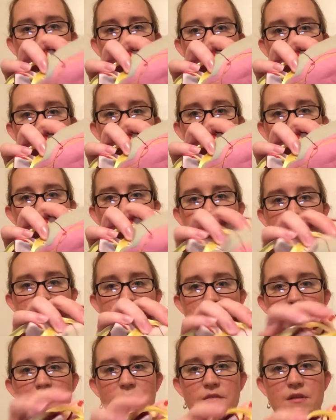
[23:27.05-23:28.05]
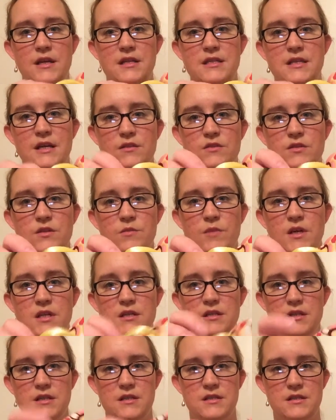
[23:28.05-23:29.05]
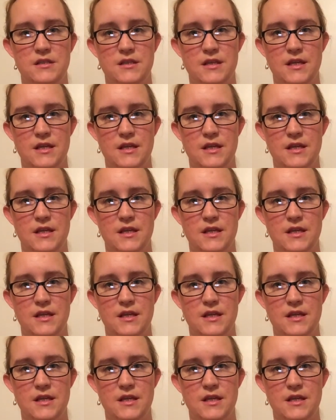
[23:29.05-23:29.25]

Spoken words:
And you can't really tell too much because